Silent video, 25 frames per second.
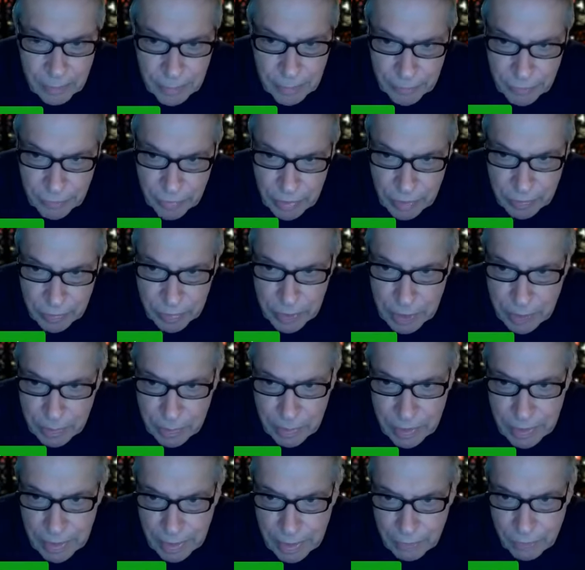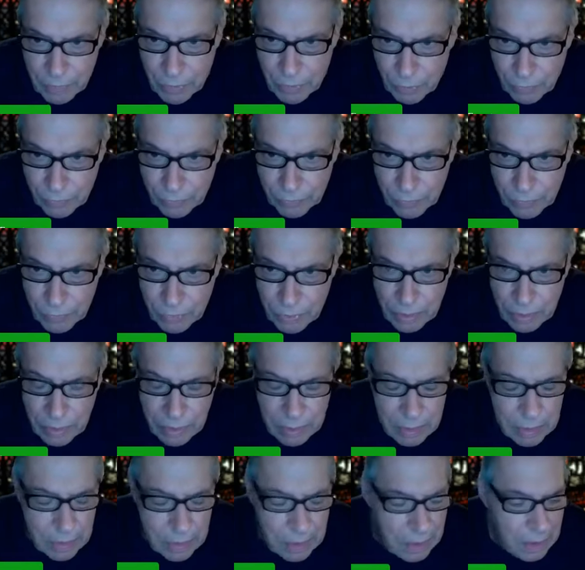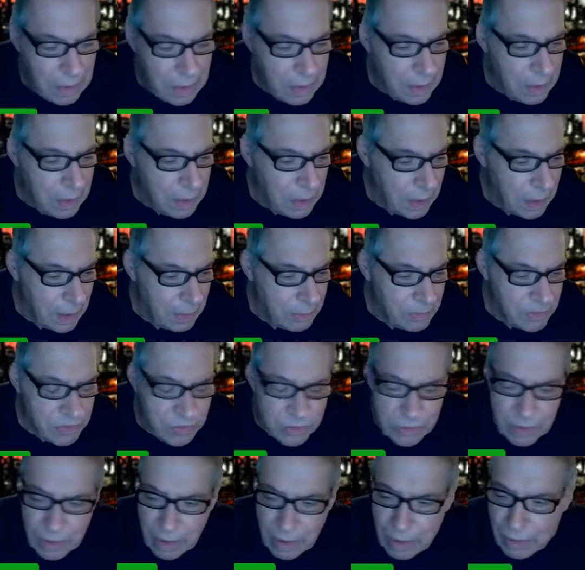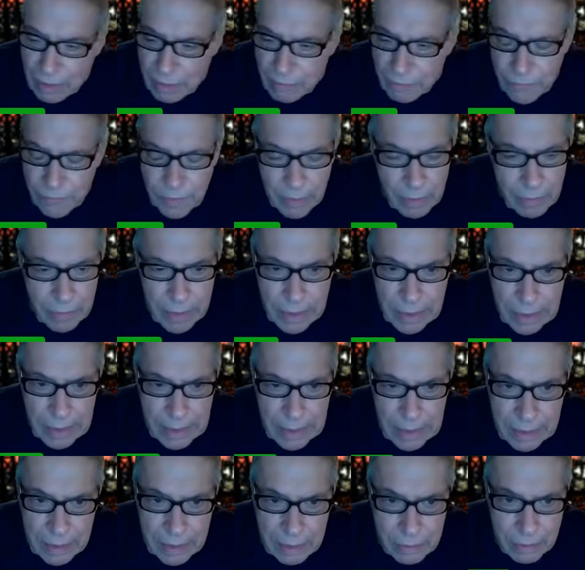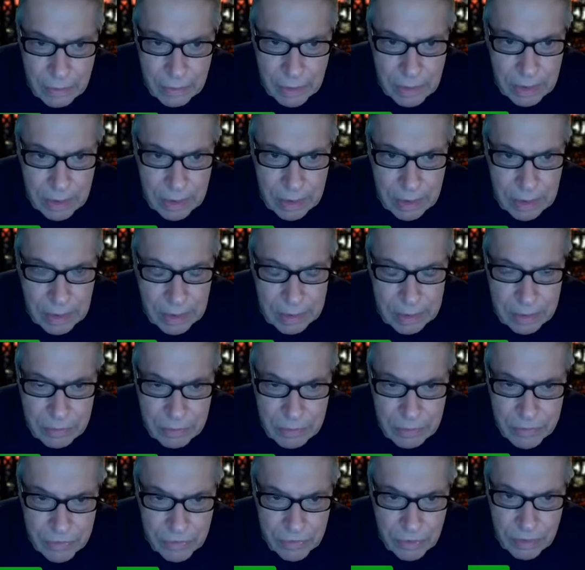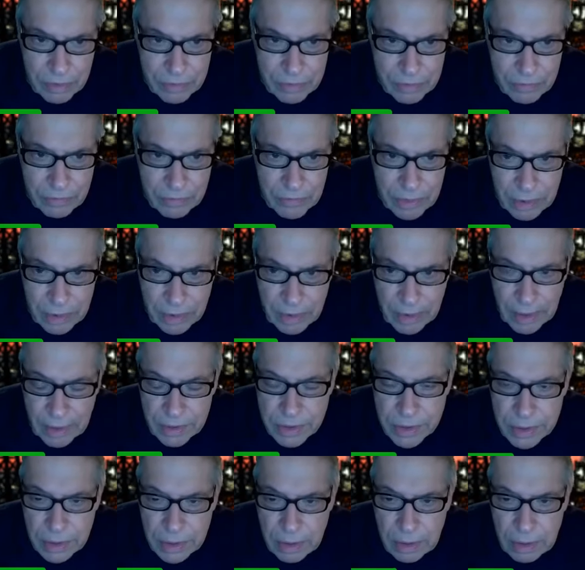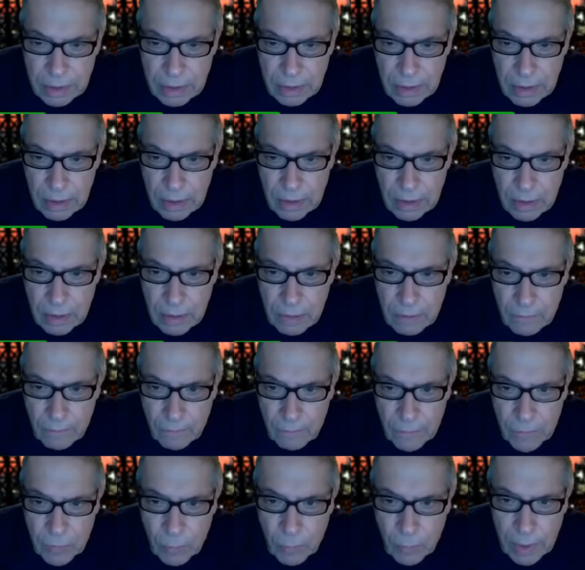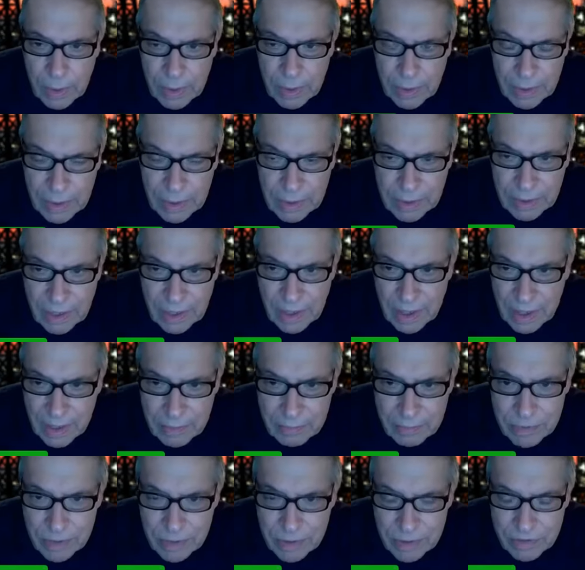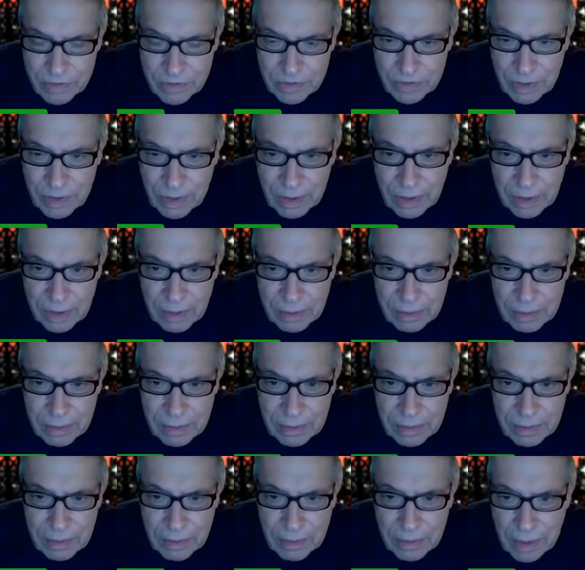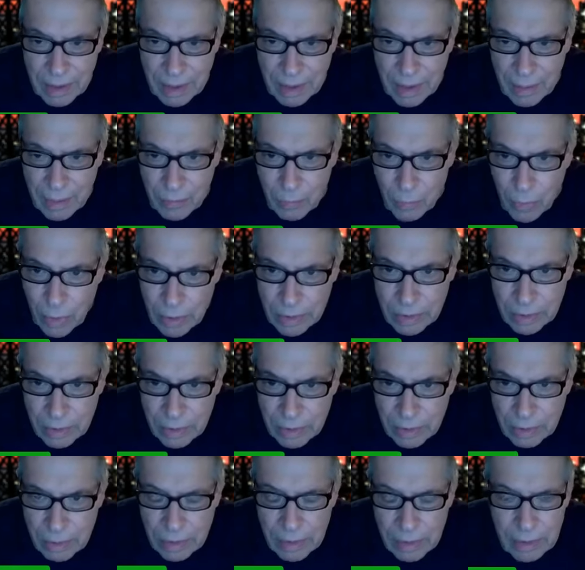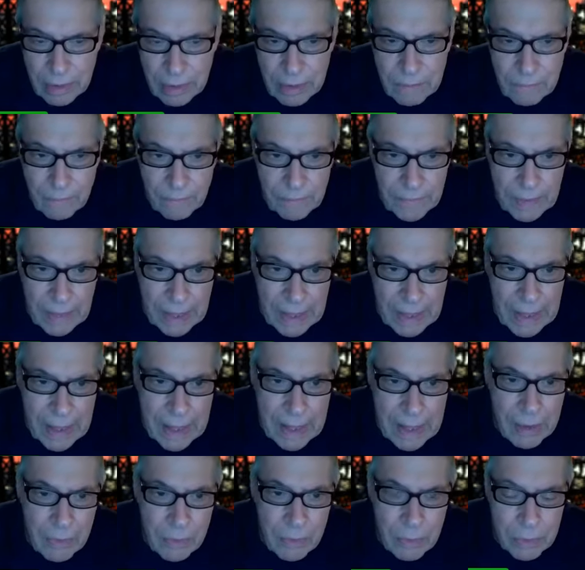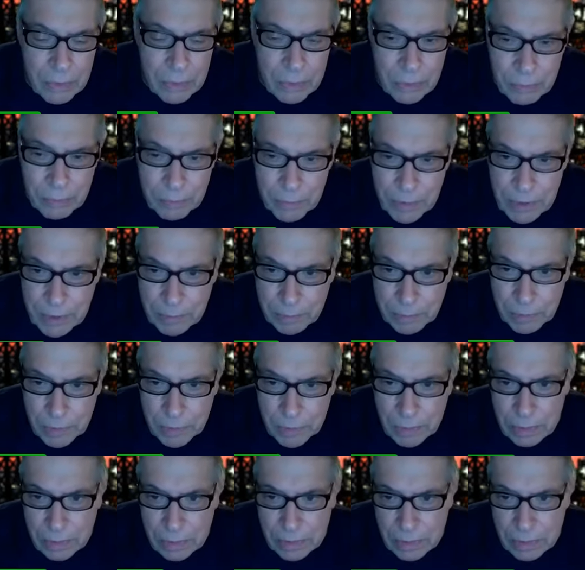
for the people they vote for. I'm still very angry at the results of the election when it came to the Senate. And I wonder, how could people